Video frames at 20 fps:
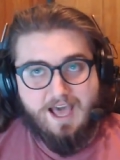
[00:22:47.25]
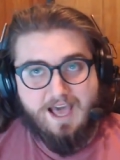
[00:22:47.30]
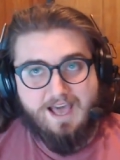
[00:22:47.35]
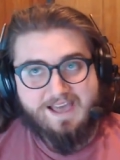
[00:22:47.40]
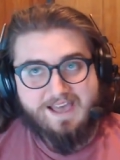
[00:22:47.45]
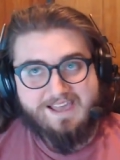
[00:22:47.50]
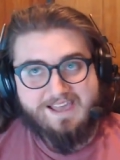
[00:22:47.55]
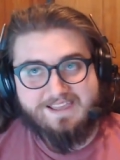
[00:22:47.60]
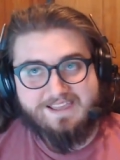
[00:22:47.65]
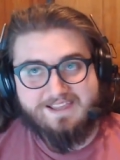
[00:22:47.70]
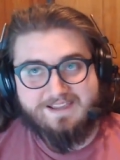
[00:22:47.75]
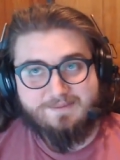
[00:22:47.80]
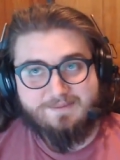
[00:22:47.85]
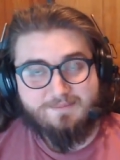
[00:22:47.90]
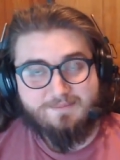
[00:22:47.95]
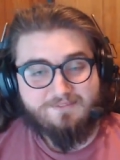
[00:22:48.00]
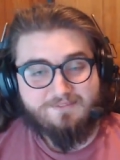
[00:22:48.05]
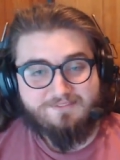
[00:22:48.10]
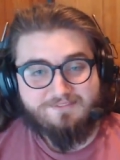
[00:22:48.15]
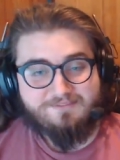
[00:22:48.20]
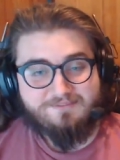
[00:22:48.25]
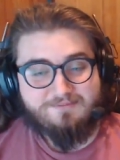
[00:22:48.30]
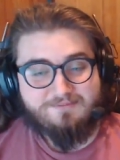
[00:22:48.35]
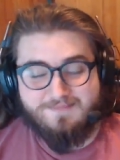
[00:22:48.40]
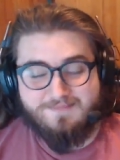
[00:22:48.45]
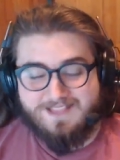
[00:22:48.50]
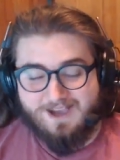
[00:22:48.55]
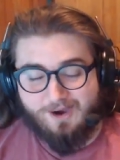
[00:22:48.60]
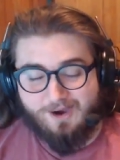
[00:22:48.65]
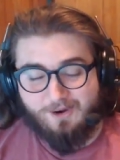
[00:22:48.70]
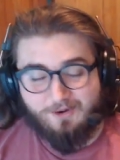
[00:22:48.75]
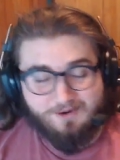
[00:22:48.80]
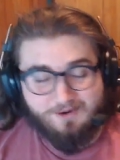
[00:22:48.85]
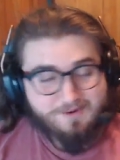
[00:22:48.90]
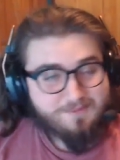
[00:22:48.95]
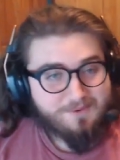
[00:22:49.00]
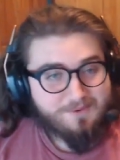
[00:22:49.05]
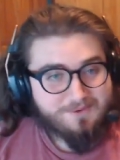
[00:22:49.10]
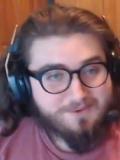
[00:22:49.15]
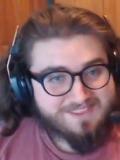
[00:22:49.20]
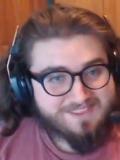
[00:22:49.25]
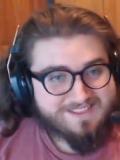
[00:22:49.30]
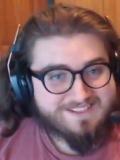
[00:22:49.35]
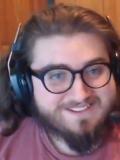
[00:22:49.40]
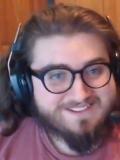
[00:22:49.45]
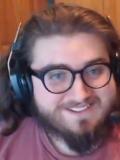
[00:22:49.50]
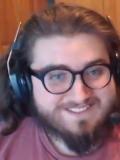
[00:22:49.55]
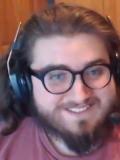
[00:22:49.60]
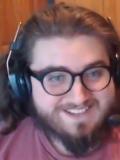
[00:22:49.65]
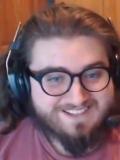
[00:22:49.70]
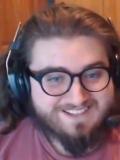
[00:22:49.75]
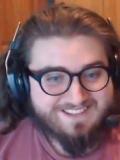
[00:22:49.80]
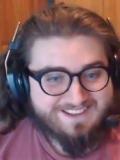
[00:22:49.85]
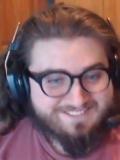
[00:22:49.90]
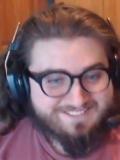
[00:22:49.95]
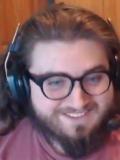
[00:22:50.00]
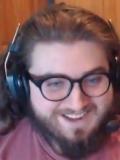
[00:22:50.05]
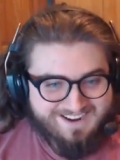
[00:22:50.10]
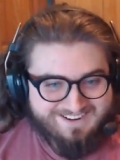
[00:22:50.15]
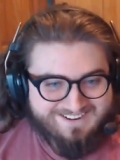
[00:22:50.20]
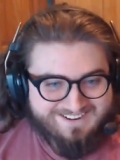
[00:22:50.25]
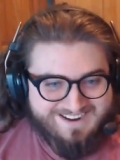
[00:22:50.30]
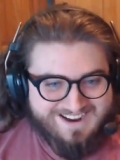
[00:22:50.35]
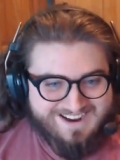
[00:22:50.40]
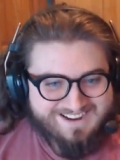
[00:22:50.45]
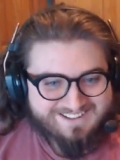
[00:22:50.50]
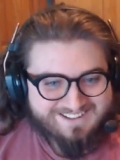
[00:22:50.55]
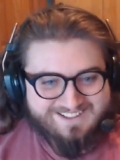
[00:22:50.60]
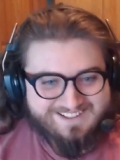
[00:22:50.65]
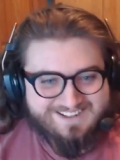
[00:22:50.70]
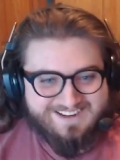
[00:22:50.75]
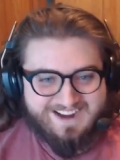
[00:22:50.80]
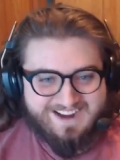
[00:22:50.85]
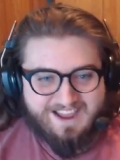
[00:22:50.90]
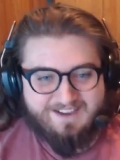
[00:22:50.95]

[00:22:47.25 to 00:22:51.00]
I am horrible with it since I left Hack Reactor.